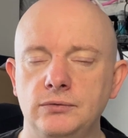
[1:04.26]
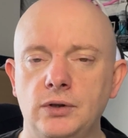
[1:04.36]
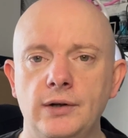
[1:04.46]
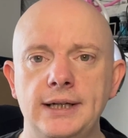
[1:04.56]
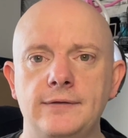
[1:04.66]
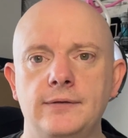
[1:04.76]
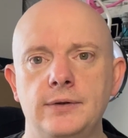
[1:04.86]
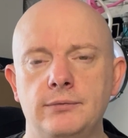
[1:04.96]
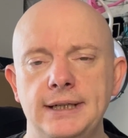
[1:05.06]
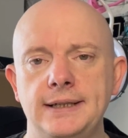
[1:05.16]
ride for
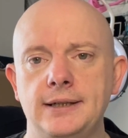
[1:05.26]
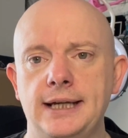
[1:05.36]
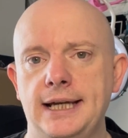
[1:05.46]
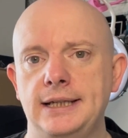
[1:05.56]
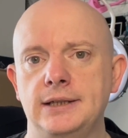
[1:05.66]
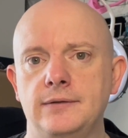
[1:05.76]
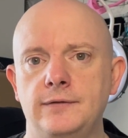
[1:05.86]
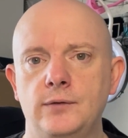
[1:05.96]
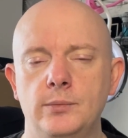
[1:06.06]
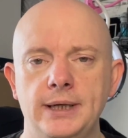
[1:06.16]
the reader and
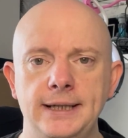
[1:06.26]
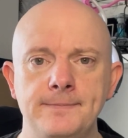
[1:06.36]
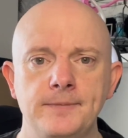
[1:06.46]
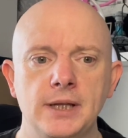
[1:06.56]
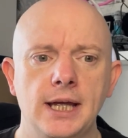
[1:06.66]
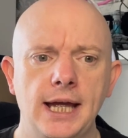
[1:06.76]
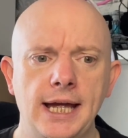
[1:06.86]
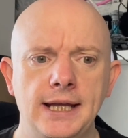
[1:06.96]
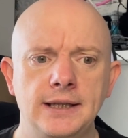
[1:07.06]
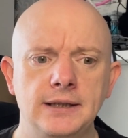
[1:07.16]
for me,
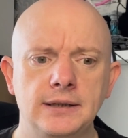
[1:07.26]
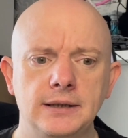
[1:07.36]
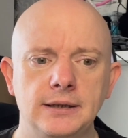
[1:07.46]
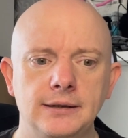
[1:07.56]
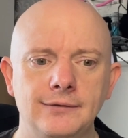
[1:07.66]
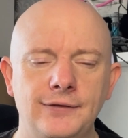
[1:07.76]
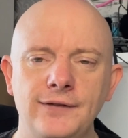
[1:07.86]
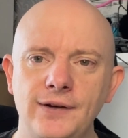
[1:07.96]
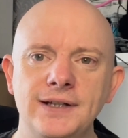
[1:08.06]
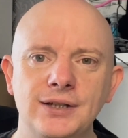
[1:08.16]
and for the
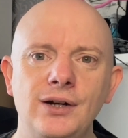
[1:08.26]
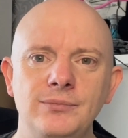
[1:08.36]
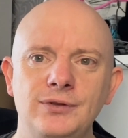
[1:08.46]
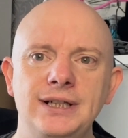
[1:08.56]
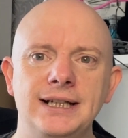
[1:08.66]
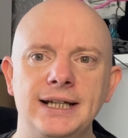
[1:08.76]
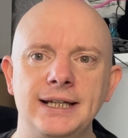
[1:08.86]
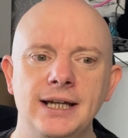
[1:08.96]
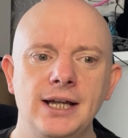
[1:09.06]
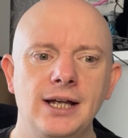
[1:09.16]
first time really
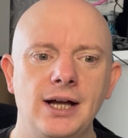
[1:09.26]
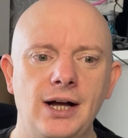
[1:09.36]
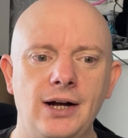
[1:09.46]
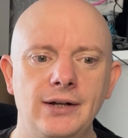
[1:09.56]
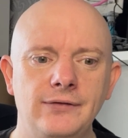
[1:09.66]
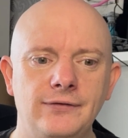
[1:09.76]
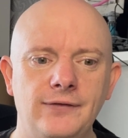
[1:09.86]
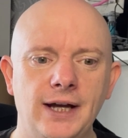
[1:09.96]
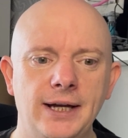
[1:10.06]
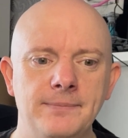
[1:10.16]

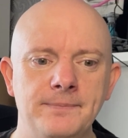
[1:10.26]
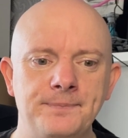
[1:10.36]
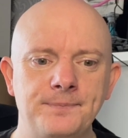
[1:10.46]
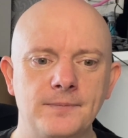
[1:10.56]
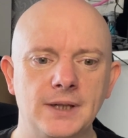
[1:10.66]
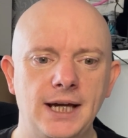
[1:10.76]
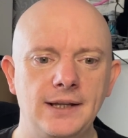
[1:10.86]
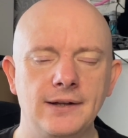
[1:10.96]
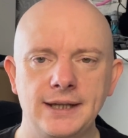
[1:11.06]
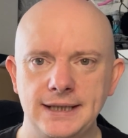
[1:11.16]
and
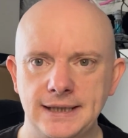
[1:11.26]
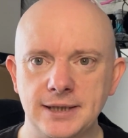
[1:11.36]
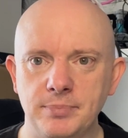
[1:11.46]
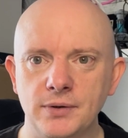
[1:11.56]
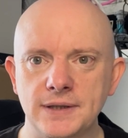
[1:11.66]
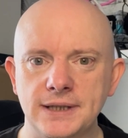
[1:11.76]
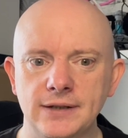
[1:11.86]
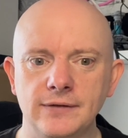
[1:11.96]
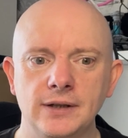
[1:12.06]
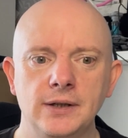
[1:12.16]
I think this is a
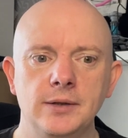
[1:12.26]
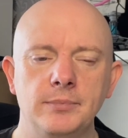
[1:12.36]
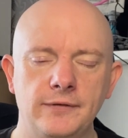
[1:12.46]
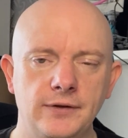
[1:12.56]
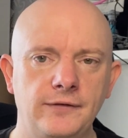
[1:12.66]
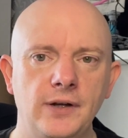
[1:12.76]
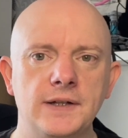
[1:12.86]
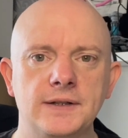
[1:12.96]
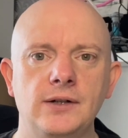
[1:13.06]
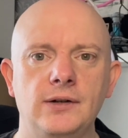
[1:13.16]
positive, but for the
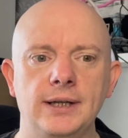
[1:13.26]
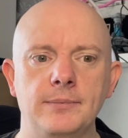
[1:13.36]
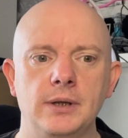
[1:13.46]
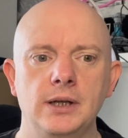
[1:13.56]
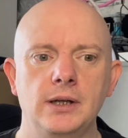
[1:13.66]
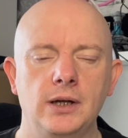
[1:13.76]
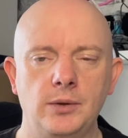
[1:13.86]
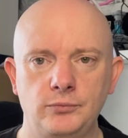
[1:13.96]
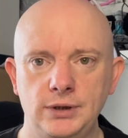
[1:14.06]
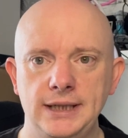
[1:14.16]
first time
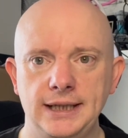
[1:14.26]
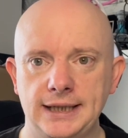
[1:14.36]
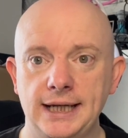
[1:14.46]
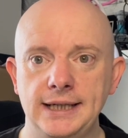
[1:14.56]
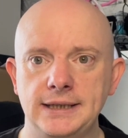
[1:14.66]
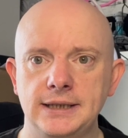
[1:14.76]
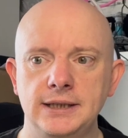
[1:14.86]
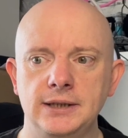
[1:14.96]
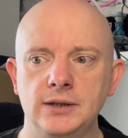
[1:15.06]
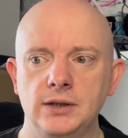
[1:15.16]
I'm really
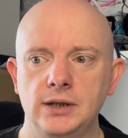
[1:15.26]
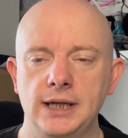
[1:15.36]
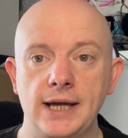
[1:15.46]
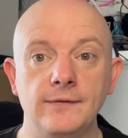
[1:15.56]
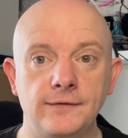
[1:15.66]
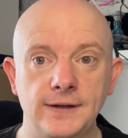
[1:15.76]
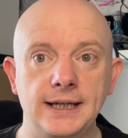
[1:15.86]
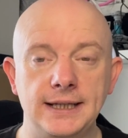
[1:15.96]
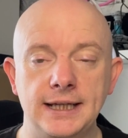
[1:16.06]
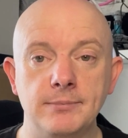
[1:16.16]
engaging and
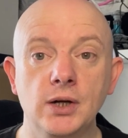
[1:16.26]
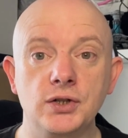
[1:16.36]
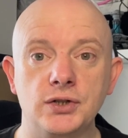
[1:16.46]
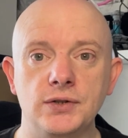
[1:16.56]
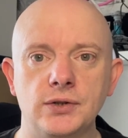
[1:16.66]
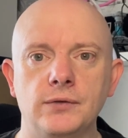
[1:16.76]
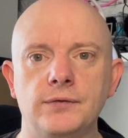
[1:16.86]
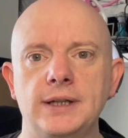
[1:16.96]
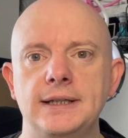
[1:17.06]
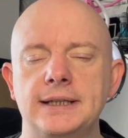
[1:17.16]
feeling the emotions of
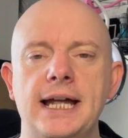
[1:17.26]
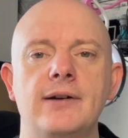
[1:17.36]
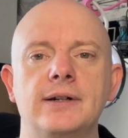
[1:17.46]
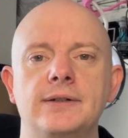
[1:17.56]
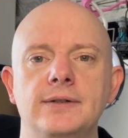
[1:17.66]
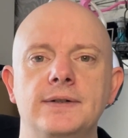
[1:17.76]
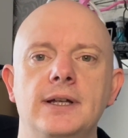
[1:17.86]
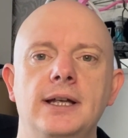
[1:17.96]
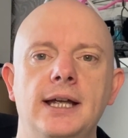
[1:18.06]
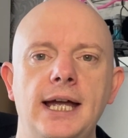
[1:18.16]
these characters
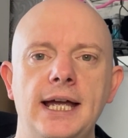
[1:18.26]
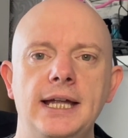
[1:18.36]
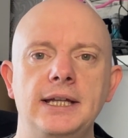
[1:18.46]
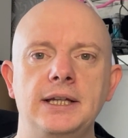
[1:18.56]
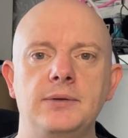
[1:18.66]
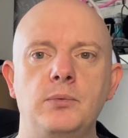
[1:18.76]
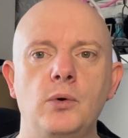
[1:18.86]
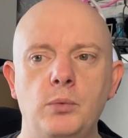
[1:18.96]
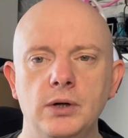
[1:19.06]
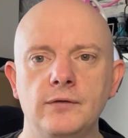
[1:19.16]
and
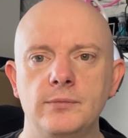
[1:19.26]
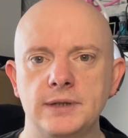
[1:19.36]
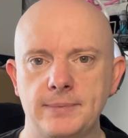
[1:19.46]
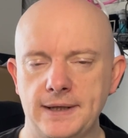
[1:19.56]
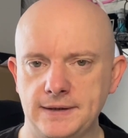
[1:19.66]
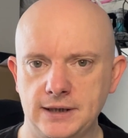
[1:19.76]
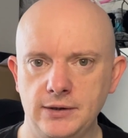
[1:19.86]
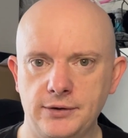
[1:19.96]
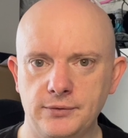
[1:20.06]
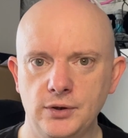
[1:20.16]
what one of them is about to
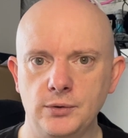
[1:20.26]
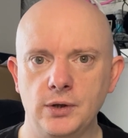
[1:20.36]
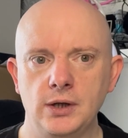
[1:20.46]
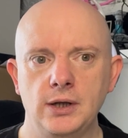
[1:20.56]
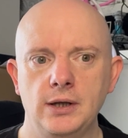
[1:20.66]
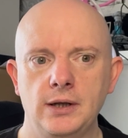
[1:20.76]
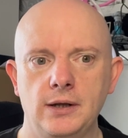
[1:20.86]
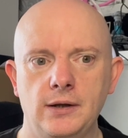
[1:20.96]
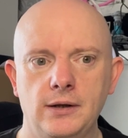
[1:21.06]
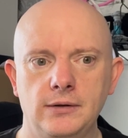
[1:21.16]
go through
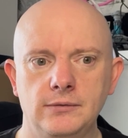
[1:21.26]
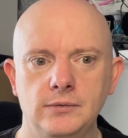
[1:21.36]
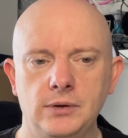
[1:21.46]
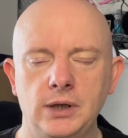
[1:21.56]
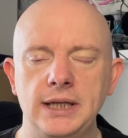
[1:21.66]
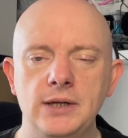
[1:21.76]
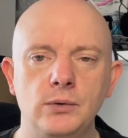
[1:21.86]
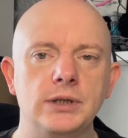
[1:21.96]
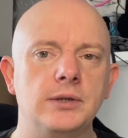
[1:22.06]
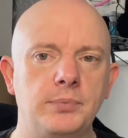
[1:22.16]
in
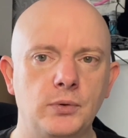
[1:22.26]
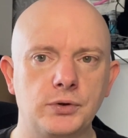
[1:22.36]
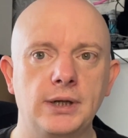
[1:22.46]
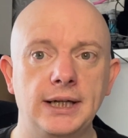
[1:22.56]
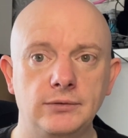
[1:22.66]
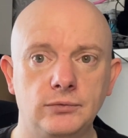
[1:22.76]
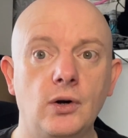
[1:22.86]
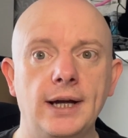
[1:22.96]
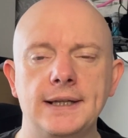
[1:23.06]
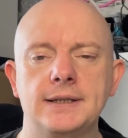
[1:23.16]
order to portray it
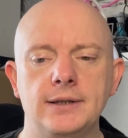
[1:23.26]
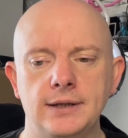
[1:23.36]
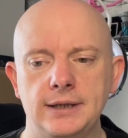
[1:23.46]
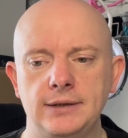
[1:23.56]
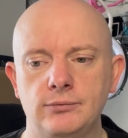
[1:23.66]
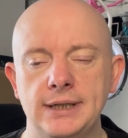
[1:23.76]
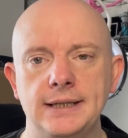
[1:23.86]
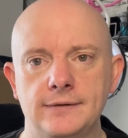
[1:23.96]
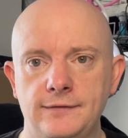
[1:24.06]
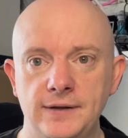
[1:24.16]
right so that the
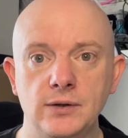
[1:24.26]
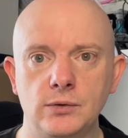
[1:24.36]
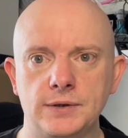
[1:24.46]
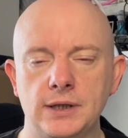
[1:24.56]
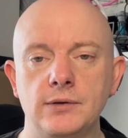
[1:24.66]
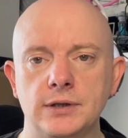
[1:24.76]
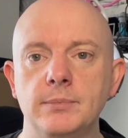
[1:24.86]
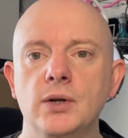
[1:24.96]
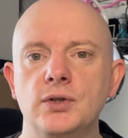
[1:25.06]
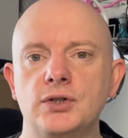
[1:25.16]
reader feels those
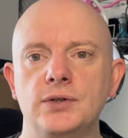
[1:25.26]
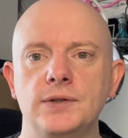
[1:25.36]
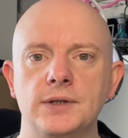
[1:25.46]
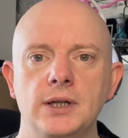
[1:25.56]
emotions.